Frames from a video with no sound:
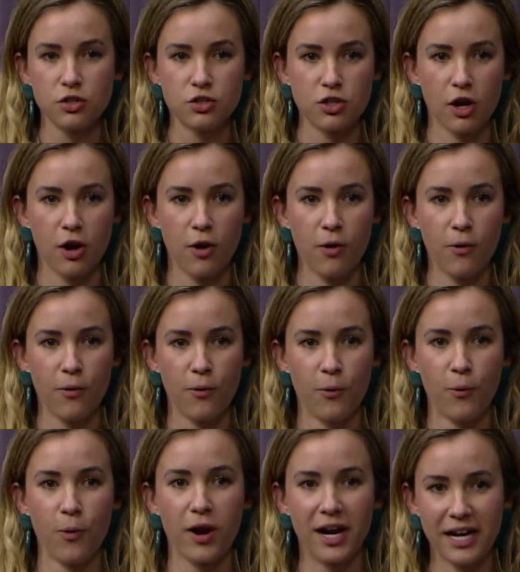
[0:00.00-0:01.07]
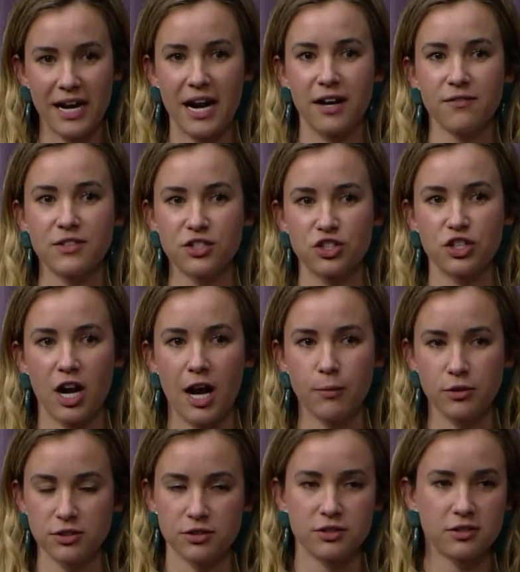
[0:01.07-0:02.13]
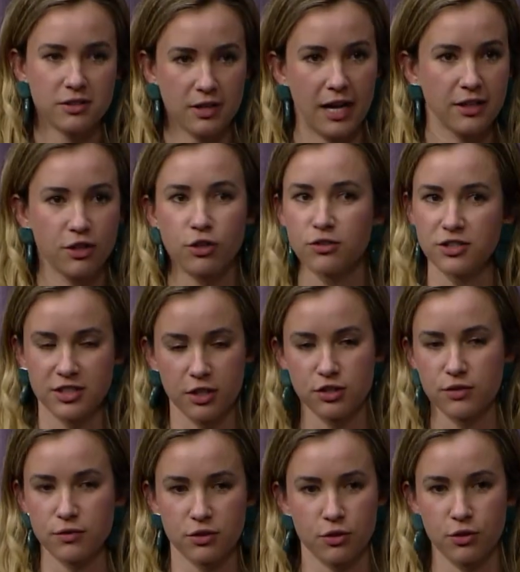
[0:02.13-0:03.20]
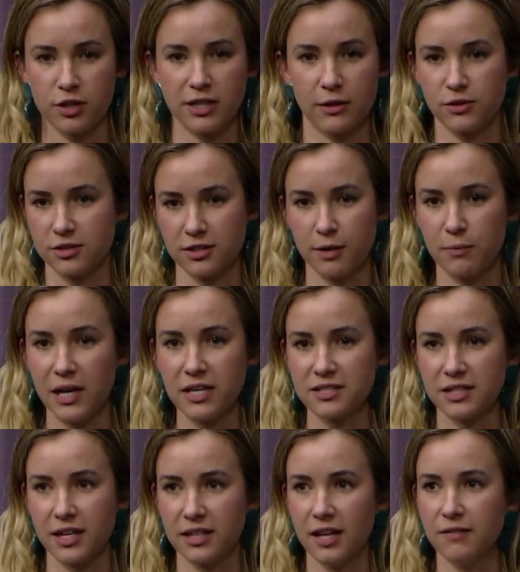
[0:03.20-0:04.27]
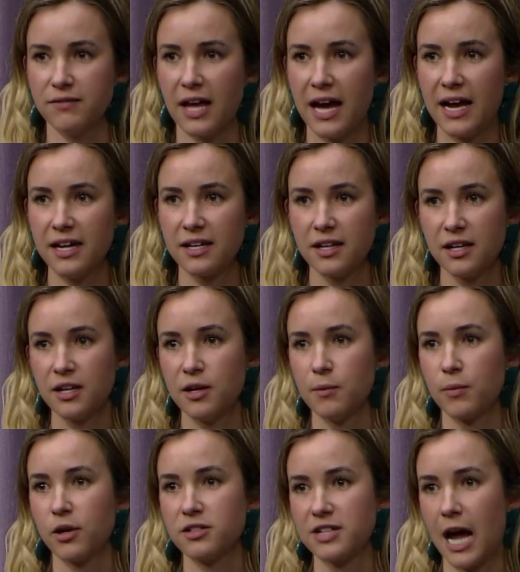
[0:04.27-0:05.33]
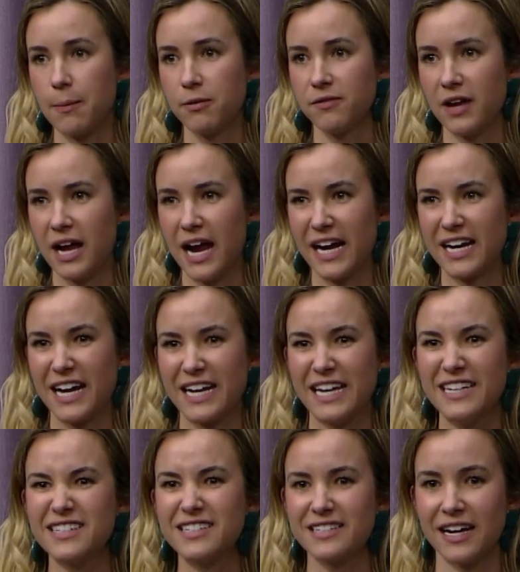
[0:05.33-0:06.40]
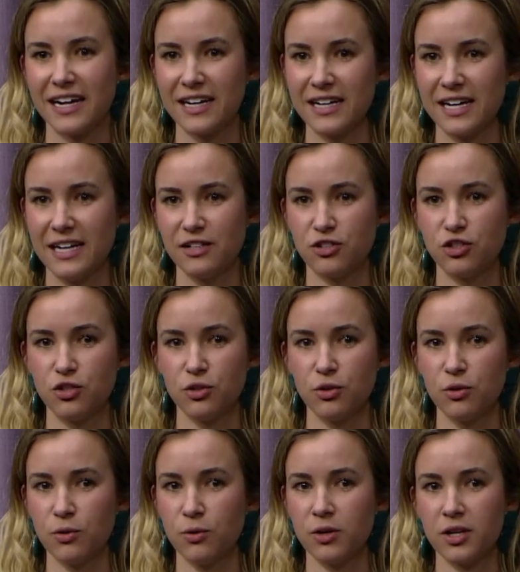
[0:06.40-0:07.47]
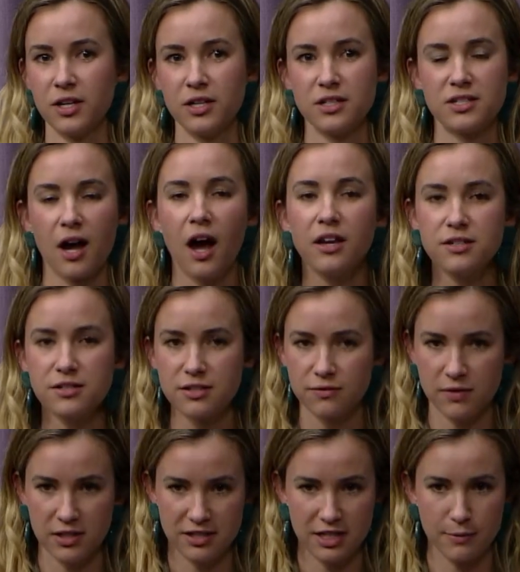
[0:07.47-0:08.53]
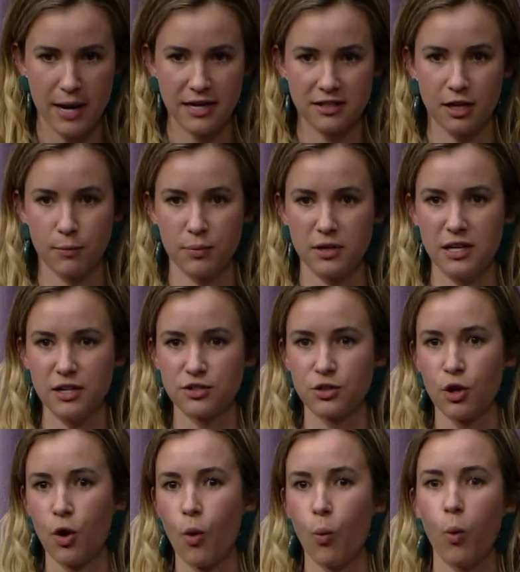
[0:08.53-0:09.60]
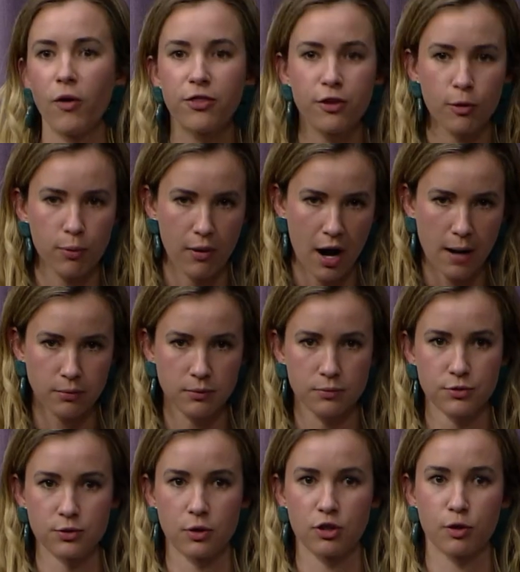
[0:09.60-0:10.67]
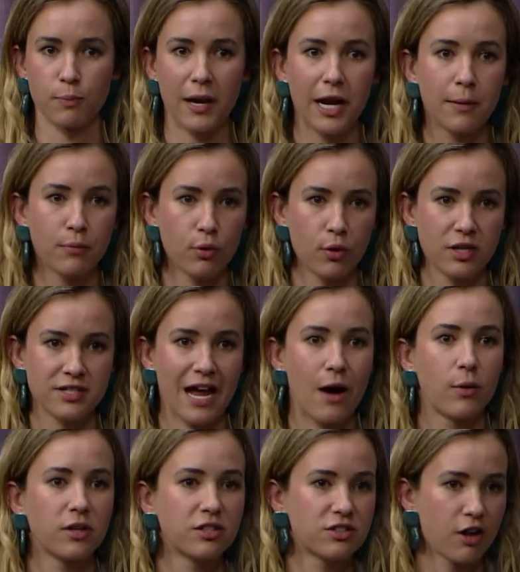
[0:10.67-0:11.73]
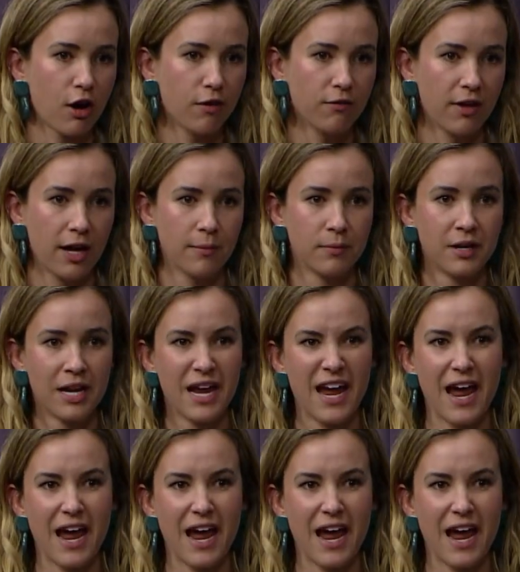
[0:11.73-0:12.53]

So what I got out of this job was I learned the skills of recruiting. That was amazing. I love that. But on top of that, I got insight into tons of V C-backed companies, what their problems were, their pain points, how we could solve them.